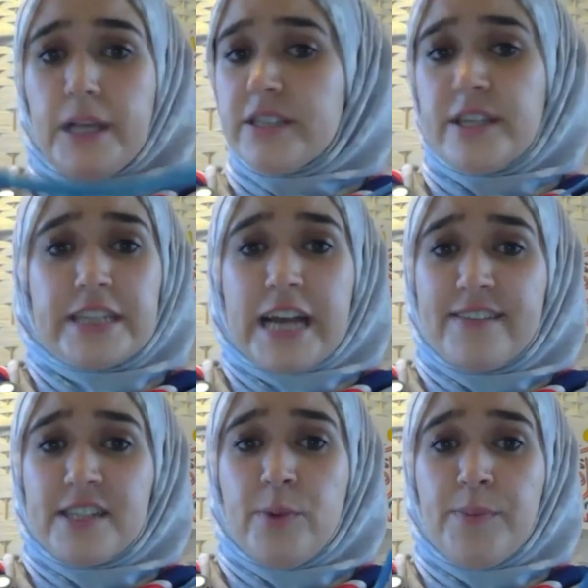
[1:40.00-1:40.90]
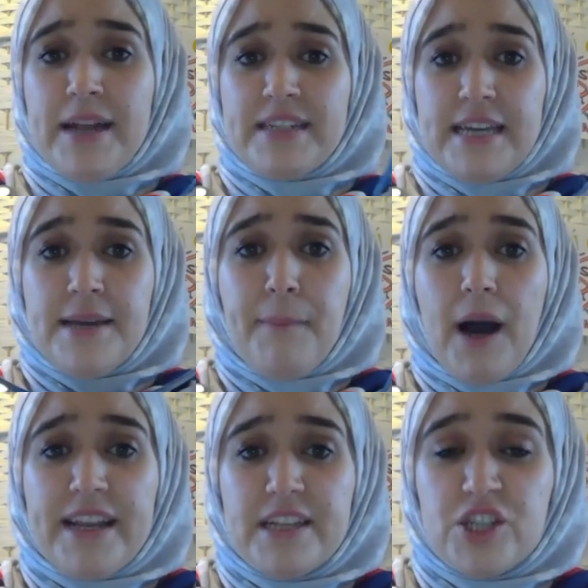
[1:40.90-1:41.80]
It doesn't have to be bendy,
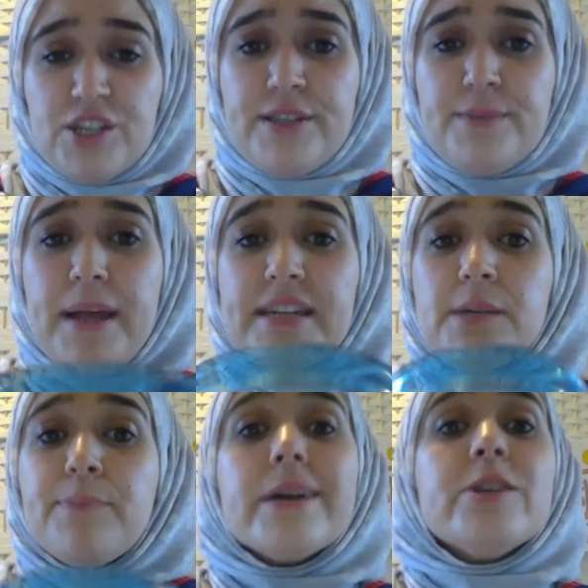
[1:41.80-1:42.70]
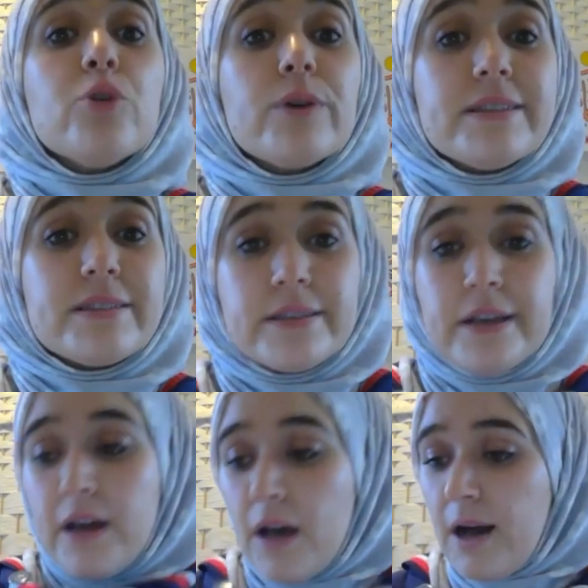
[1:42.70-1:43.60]
mine is just bendy by choice.
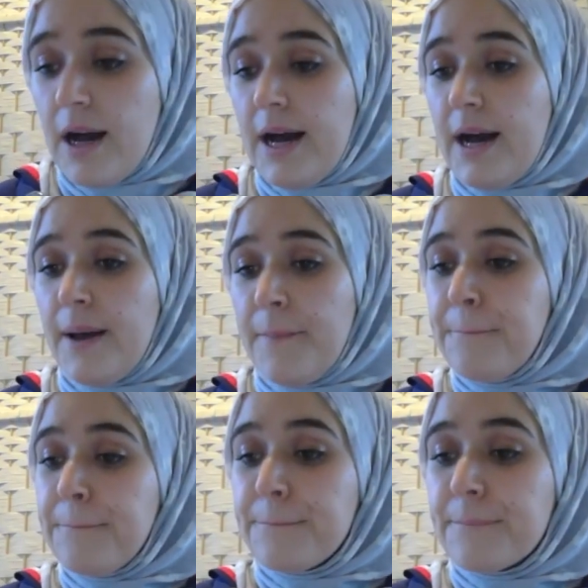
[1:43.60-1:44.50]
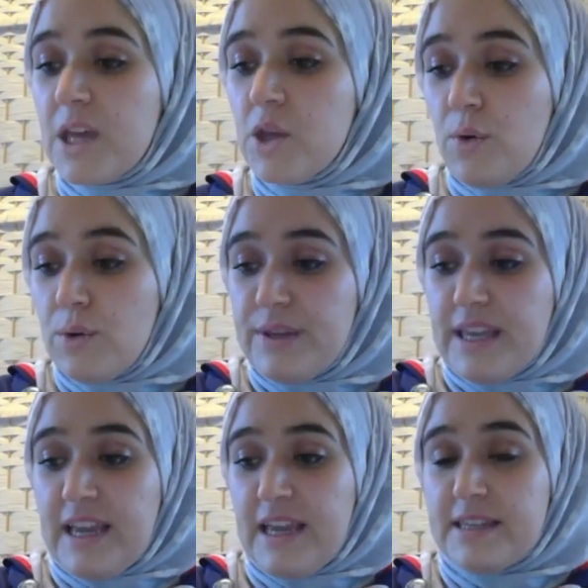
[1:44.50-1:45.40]
You'll
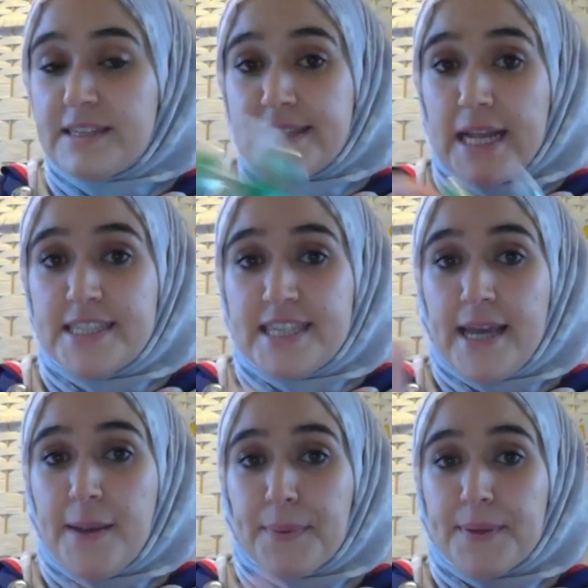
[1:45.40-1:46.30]
need sellotape.